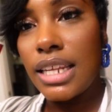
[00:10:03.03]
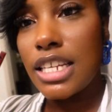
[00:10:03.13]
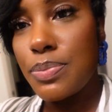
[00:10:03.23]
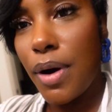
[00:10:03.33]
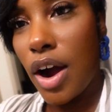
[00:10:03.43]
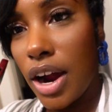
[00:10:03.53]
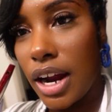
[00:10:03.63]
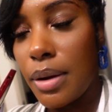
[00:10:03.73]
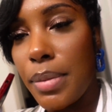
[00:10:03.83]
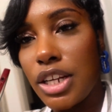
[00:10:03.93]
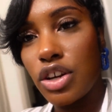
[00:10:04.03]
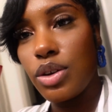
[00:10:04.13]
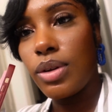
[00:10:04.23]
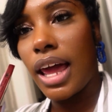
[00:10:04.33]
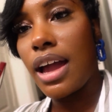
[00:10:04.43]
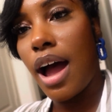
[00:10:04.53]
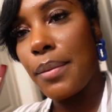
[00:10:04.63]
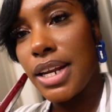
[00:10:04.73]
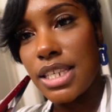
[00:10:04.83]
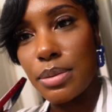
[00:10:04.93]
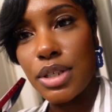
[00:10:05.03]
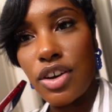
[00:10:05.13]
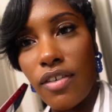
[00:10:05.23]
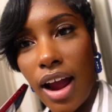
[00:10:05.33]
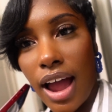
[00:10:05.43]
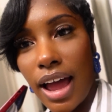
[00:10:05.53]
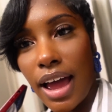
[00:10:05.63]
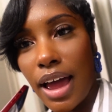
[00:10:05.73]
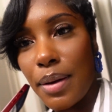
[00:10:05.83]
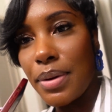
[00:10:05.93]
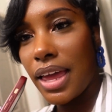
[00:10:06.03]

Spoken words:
of this part, make sure you like, comment, and subscribe.